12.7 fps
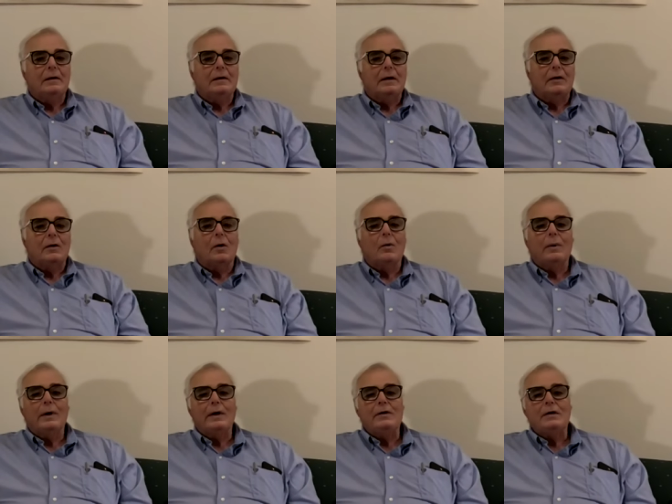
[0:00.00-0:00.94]
had
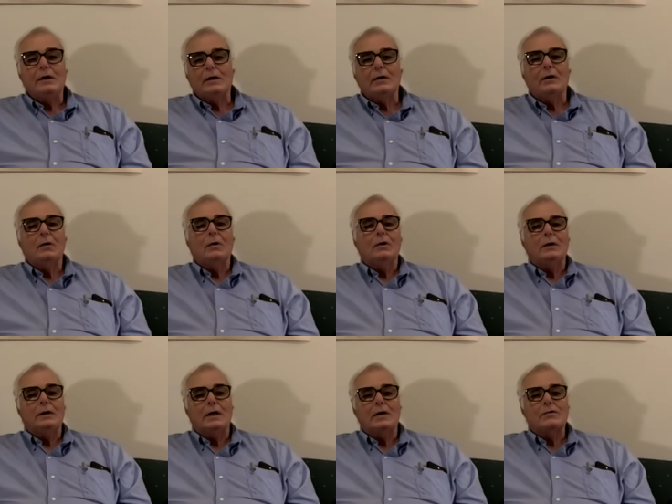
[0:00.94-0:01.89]
already taken a look at
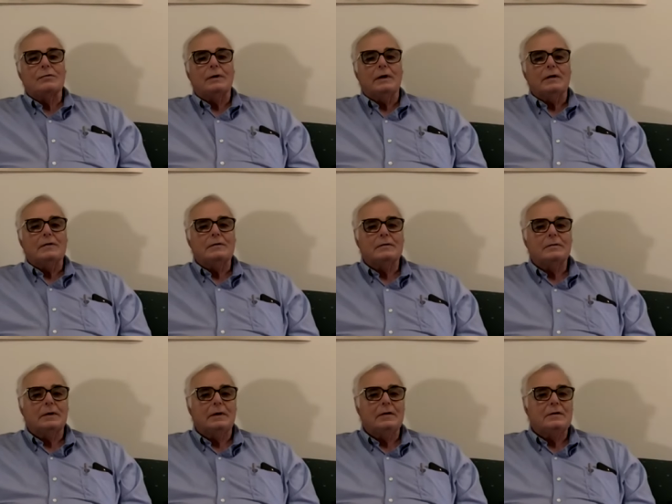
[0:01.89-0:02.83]
the x-rays,
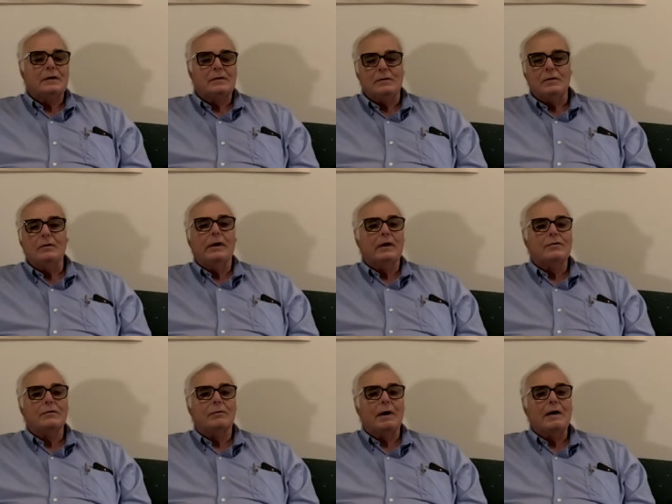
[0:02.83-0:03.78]
and he said, your
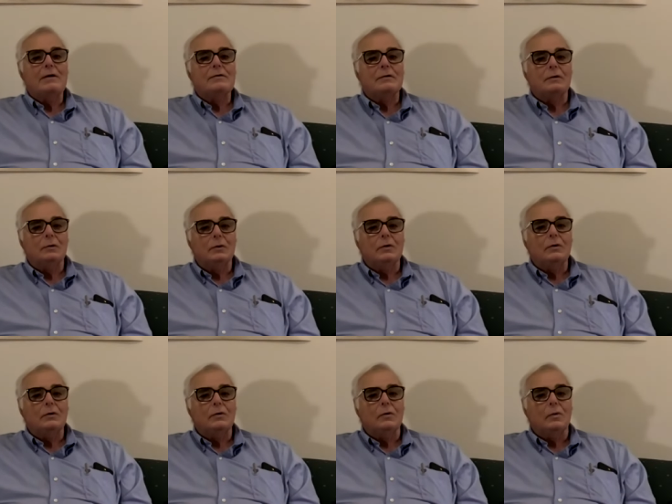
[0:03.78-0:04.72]
x-rays look
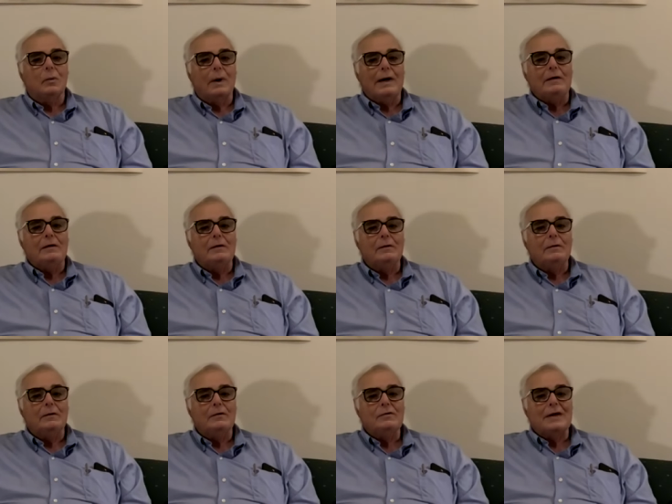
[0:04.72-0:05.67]
great.
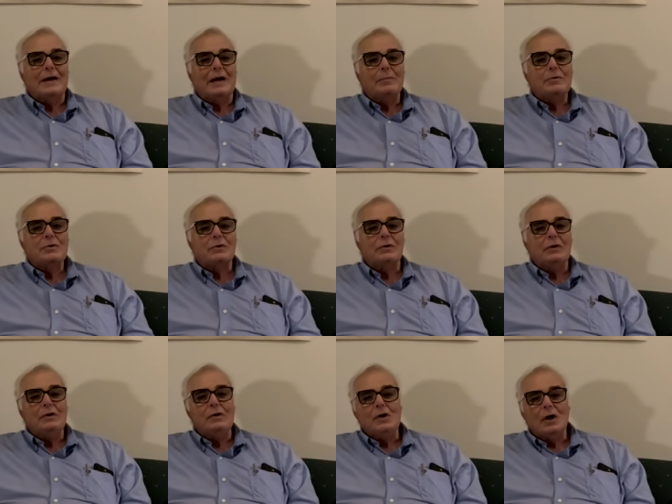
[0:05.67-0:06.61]
There's absolutely
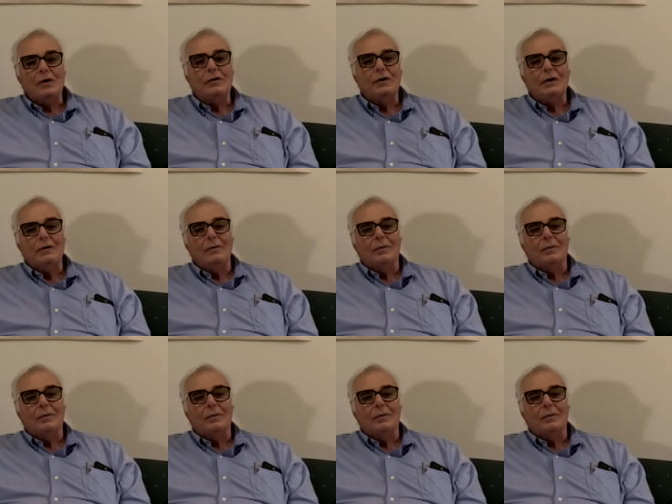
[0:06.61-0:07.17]
nothing